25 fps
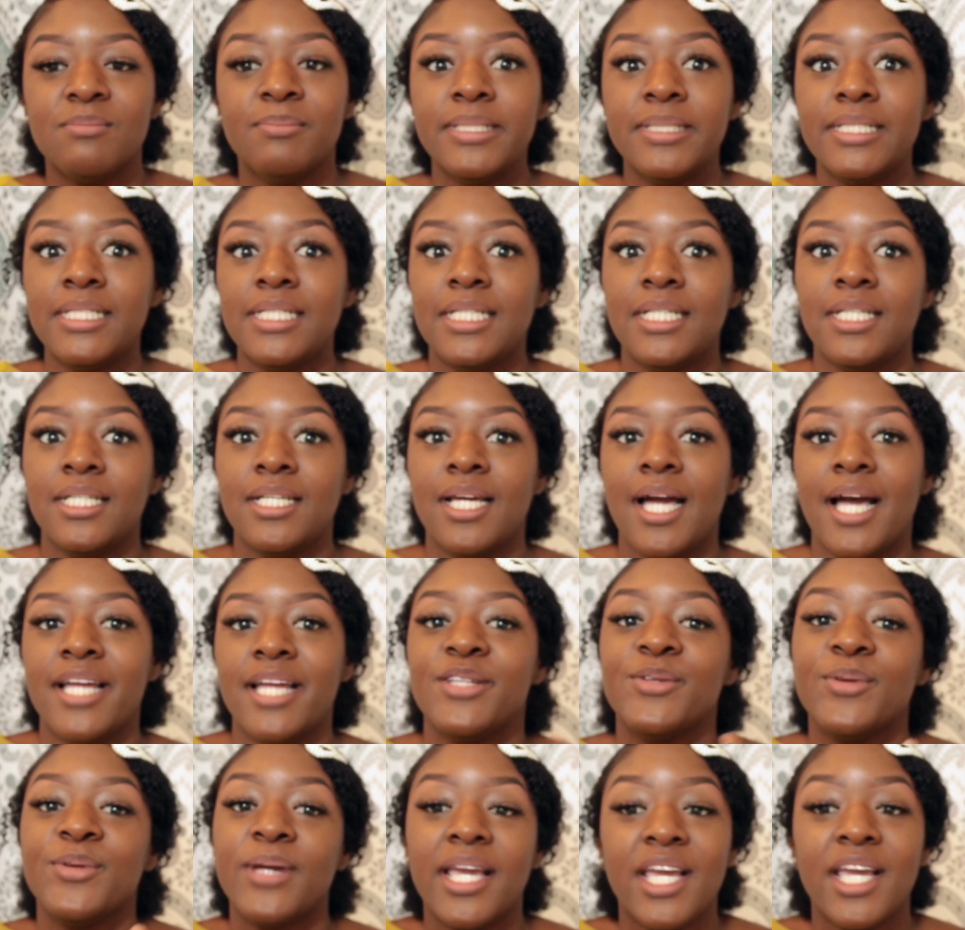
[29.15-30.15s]
but I
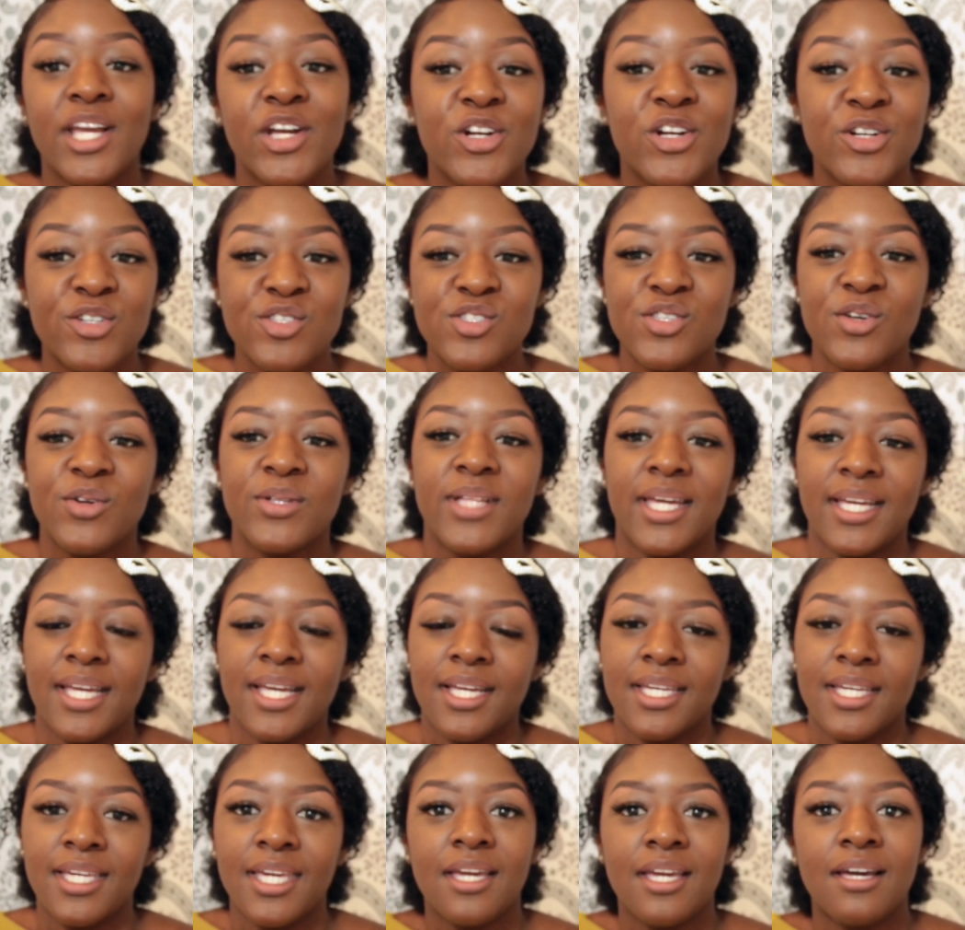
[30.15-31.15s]
do hair, so like
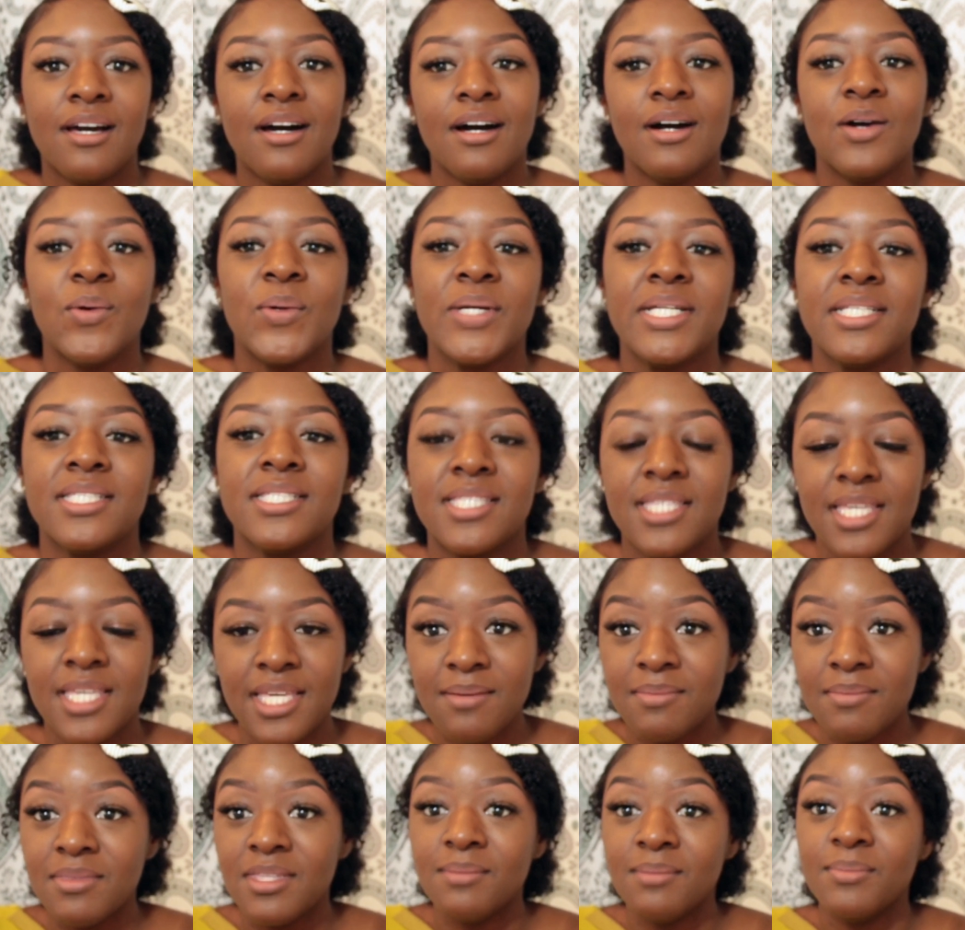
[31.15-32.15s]
I can't always
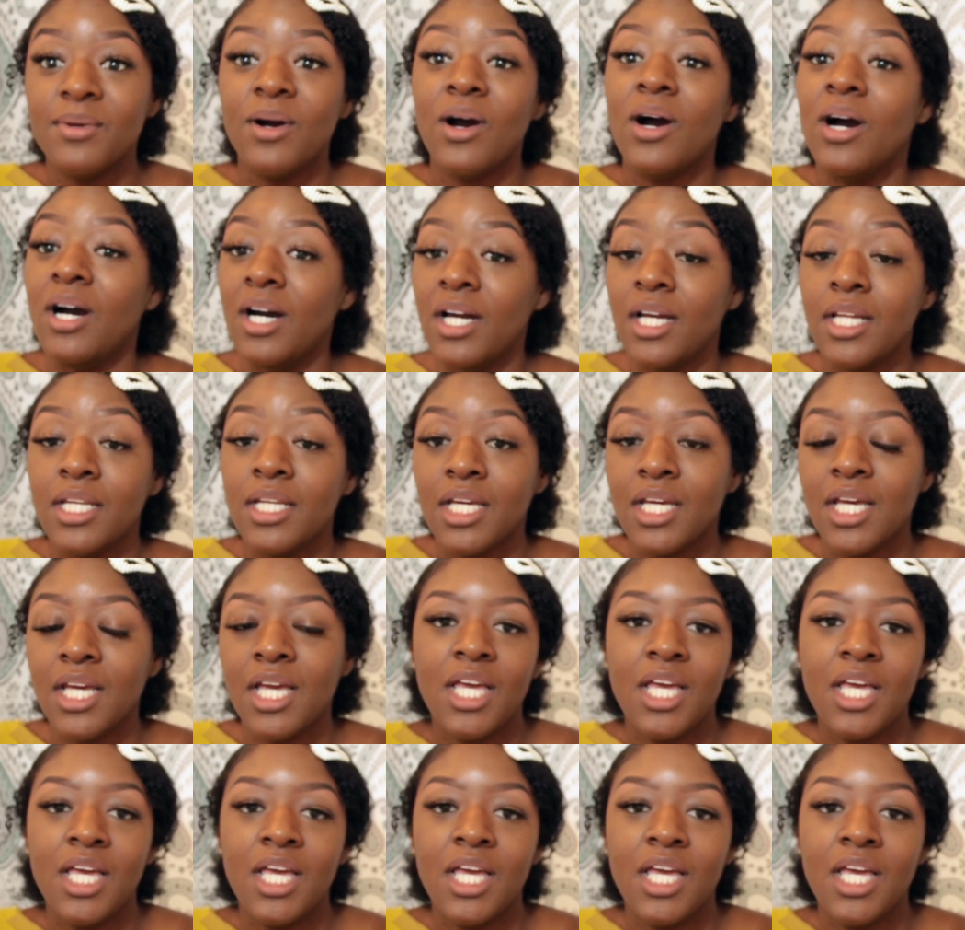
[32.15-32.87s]
keep them on.